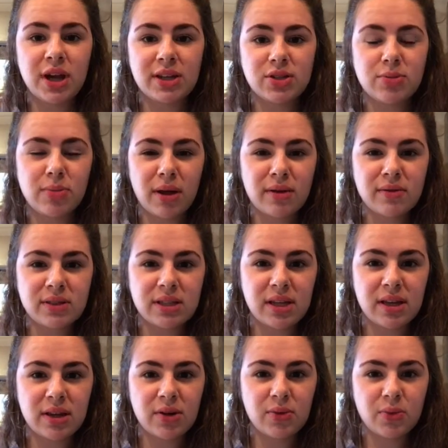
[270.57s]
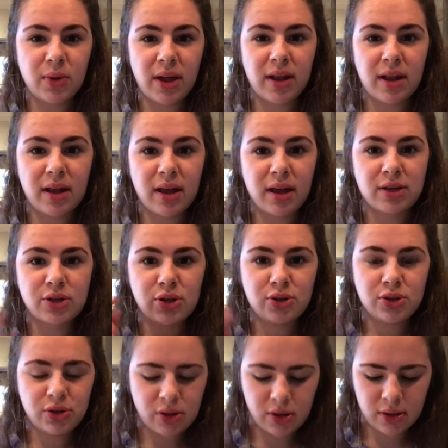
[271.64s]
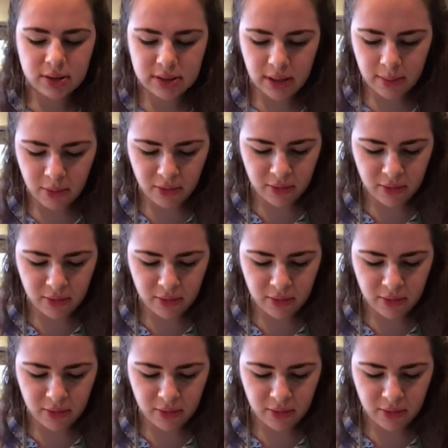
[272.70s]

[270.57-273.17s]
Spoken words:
As you might have seen when I showed you the close-up